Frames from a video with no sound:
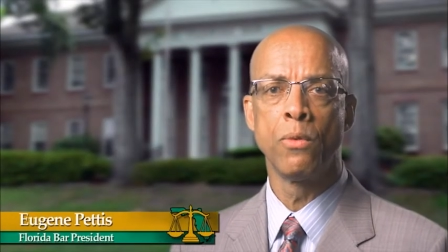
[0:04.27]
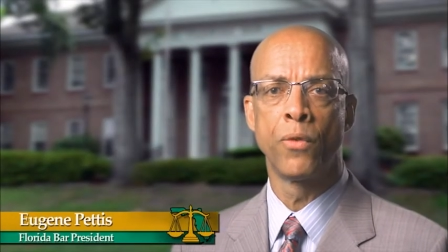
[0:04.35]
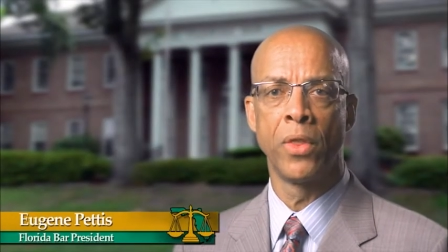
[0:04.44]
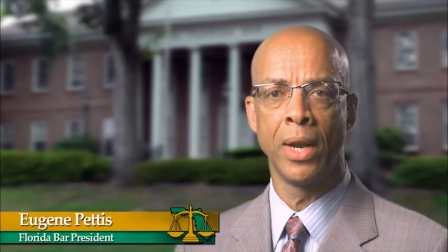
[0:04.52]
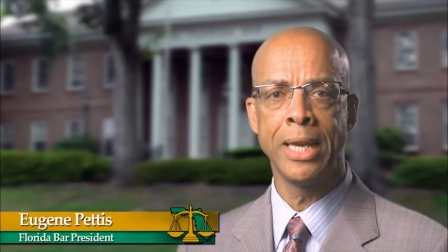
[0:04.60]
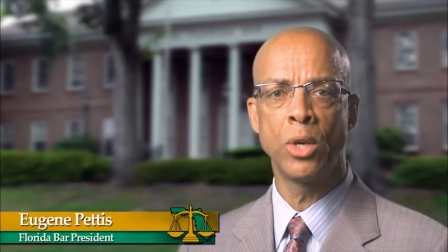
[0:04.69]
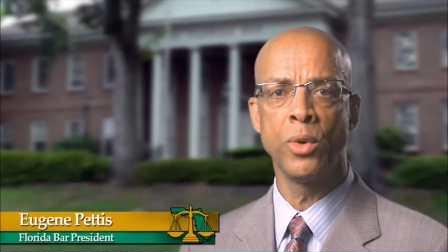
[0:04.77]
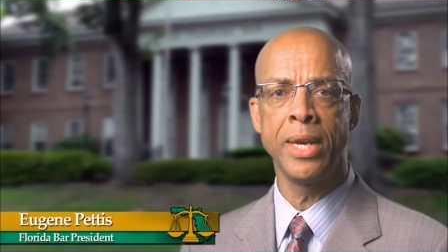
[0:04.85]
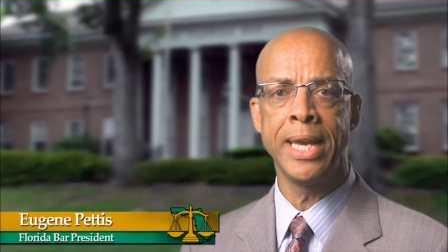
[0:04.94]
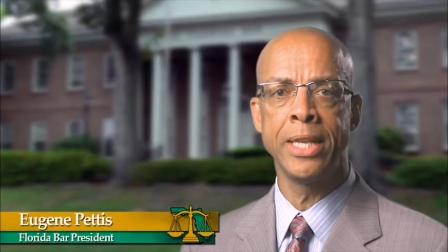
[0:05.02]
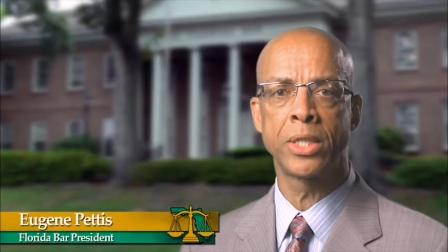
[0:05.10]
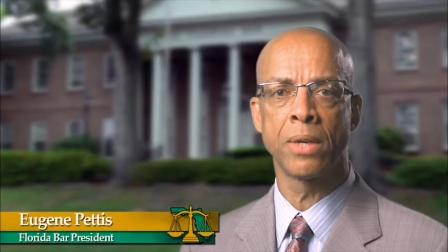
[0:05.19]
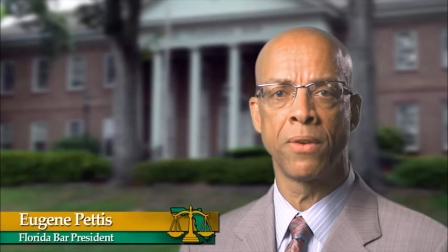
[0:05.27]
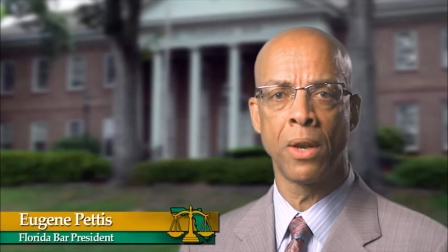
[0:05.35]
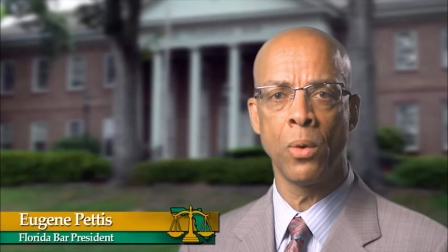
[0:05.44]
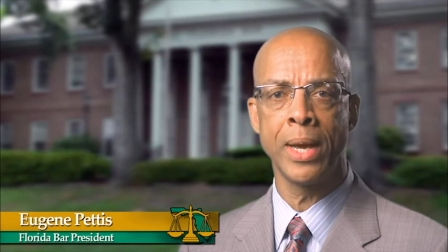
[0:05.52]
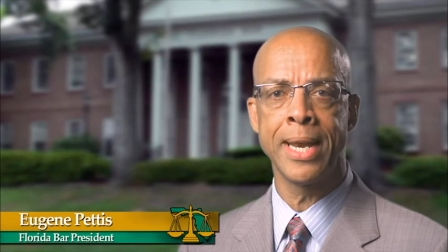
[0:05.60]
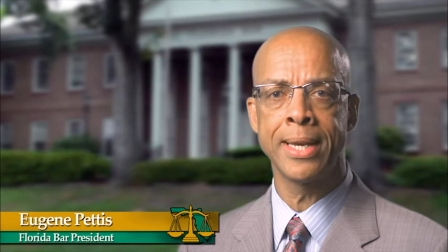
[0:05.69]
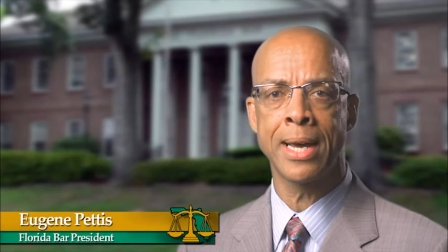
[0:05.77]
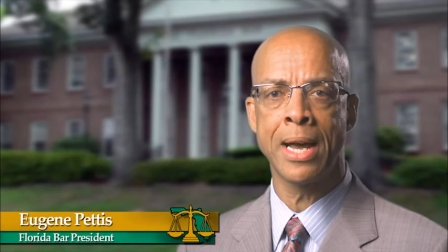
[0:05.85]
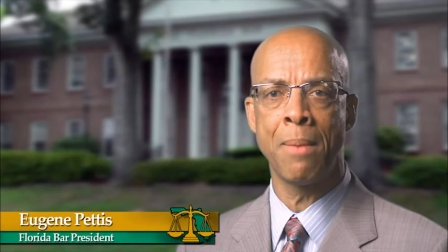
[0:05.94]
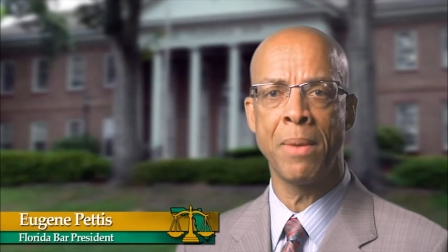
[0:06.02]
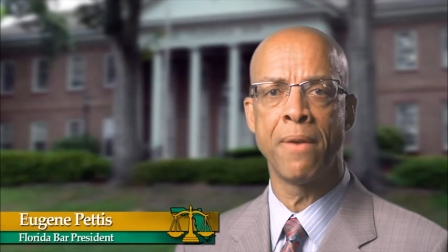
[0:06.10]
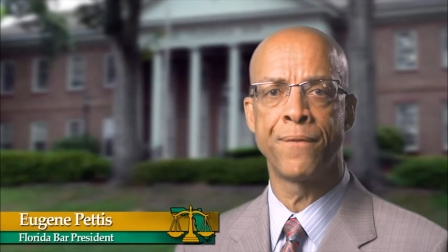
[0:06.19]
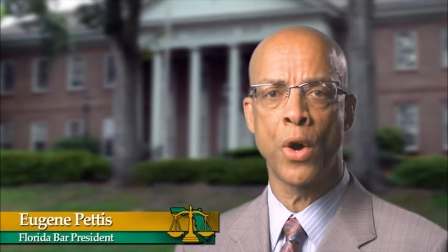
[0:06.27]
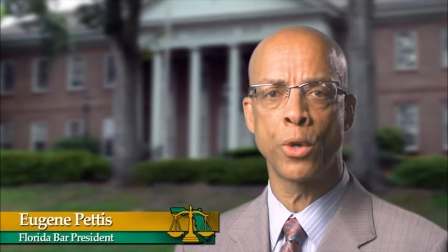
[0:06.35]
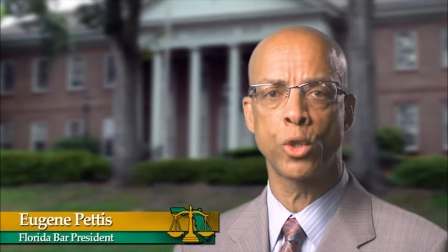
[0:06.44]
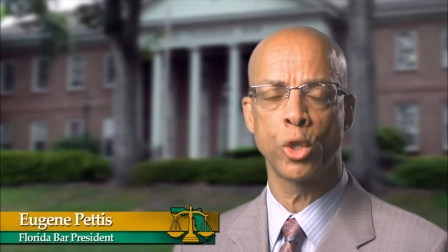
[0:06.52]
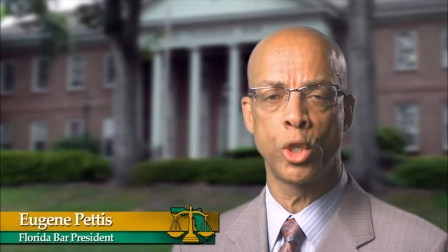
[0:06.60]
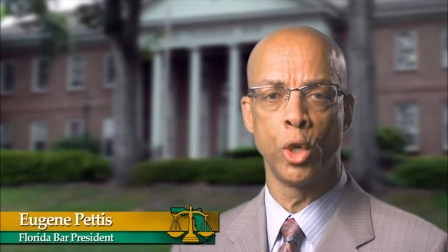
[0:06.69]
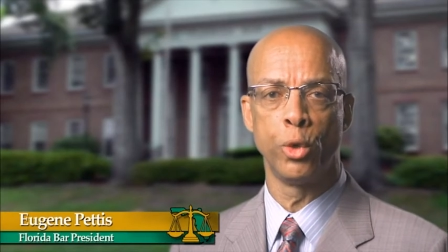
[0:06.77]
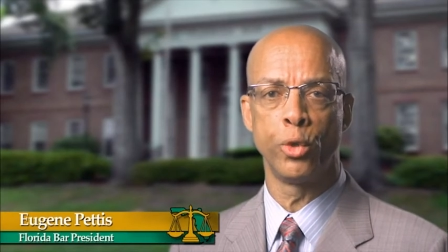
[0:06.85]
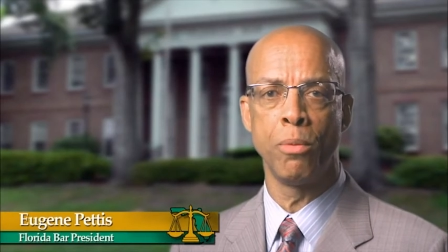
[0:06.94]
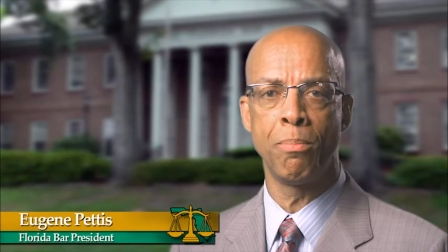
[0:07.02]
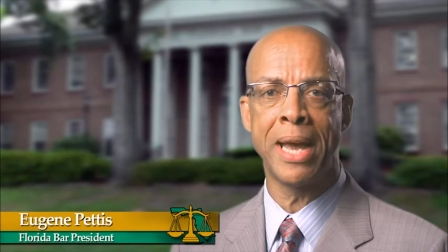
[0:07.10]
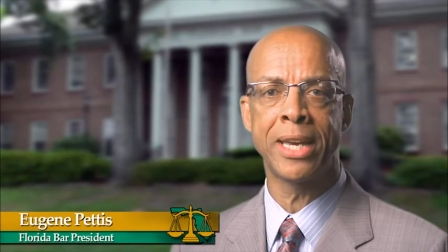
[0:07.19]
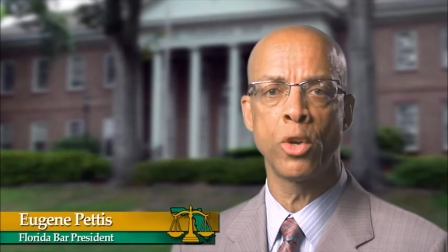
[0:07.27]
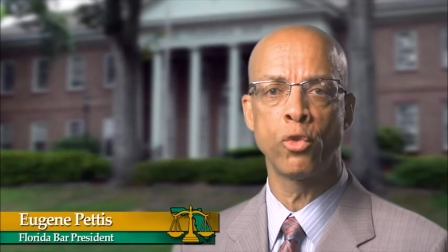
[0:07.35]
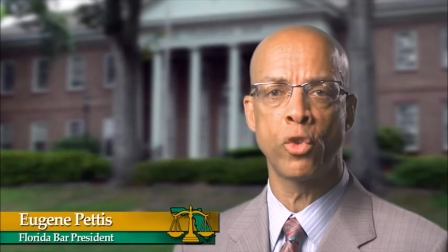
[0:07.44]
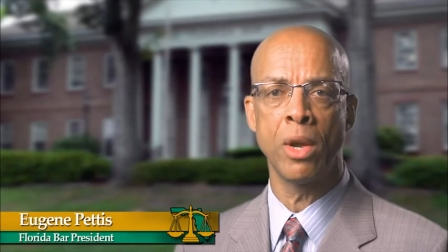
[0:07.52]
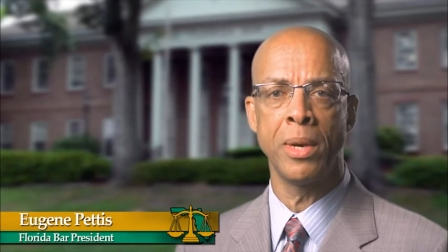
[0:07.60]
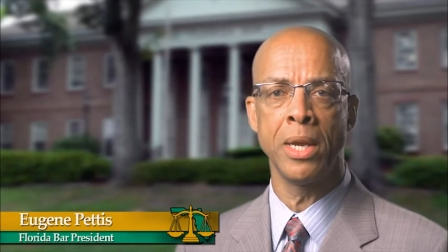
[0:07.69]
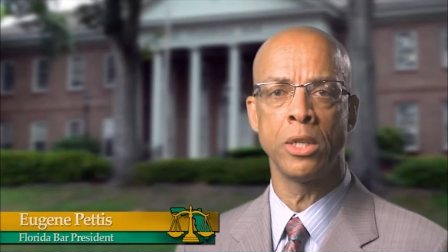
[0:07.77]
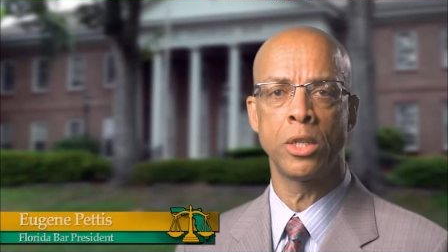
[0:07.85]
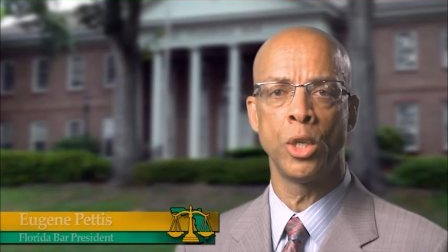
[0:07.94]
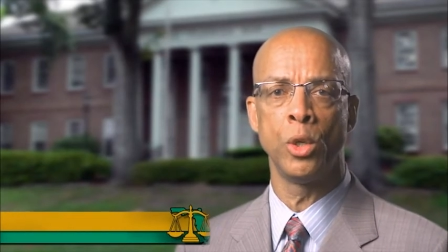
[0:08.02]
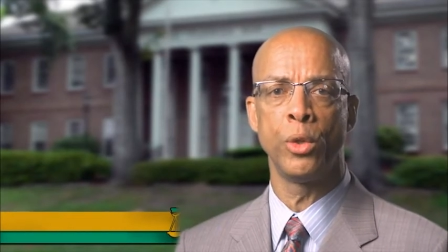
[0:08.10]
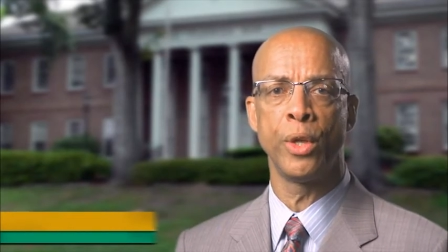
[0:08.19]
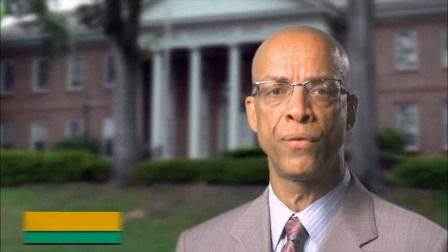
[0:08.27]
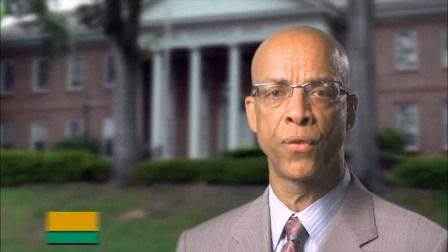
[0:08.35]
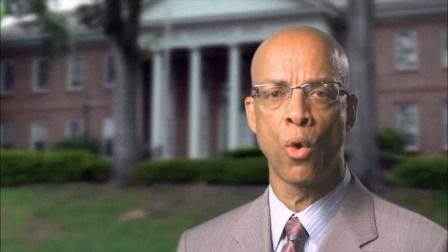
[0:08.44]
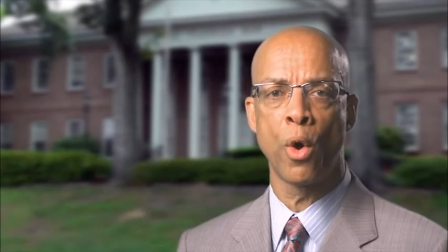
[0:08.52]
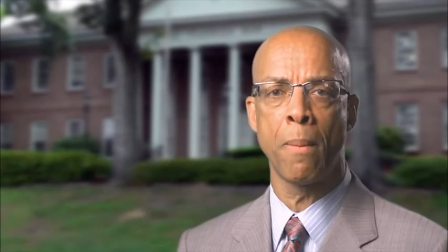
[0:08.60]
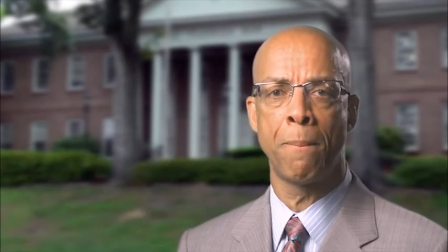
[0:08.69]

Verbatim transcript: for the legal needs of low income and foster children by contributing to the Florida